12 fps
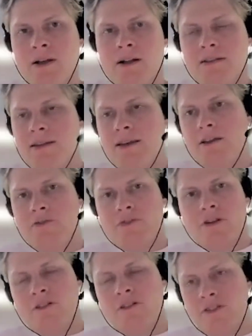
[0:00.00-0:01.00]
Let's say if
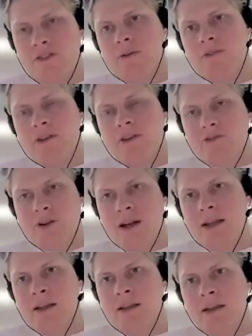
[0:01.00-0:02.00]
your sequencer is
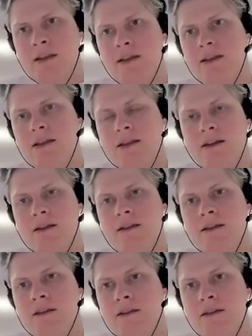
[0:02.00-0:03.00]
running
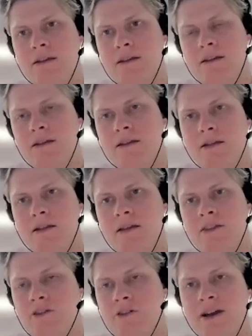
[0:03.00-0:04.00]

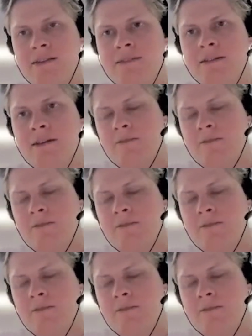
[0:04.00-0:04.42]
in the US,